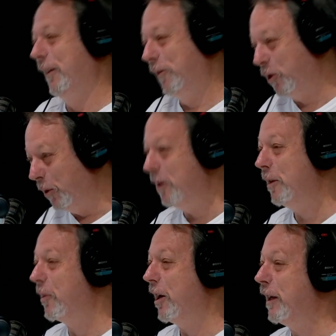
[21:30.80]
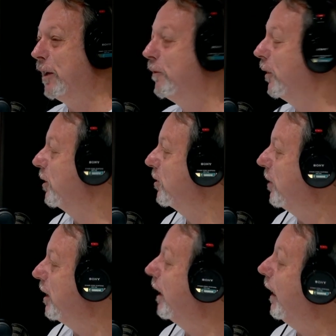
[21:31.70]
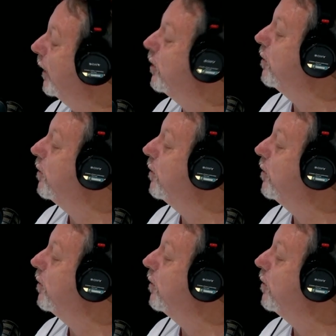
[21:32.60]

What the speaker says: Junior Brain for this week, and